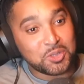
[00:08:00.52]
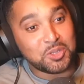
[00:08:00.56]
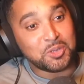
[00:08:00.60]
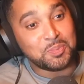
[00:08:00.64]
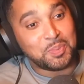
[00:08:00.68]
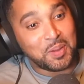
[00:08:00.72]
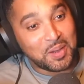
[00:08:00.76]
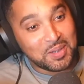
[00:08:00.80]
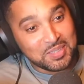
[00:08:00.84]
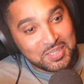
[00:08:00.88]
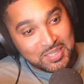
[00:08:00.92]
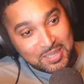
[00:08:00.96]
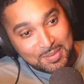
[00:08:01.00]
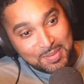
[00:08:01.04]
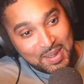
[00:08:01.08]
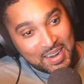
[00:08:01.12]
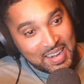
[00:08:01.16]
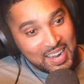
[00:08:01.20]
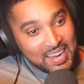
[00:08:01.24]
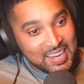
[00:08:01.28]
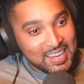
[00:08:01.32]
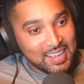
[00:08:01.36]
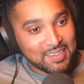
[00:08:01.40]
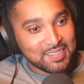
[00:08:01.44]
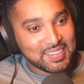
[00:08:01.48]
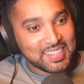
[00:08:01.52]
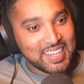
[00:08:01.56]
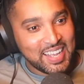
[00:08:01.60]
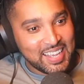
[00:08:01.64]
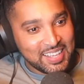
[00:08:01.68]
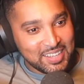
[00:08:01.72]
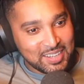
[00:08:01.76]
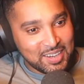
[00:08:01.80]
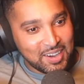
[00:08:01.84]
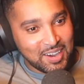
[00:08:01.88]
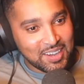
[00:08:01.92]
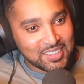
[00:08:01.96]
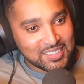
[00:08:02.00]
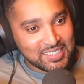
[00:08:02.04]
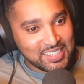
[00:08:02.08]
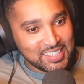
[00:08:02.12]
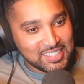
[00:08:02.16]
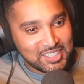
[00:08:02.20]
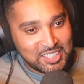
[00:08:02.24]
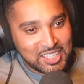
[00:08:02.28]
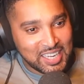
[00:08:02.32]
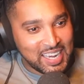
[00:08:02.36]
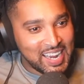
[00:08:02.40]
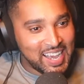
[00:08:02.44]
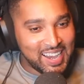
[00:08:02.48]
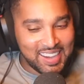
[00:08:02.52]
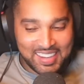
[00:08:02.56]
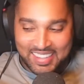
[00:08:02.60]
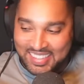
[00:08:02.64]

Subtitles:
posting about that the other day. You can't chill out.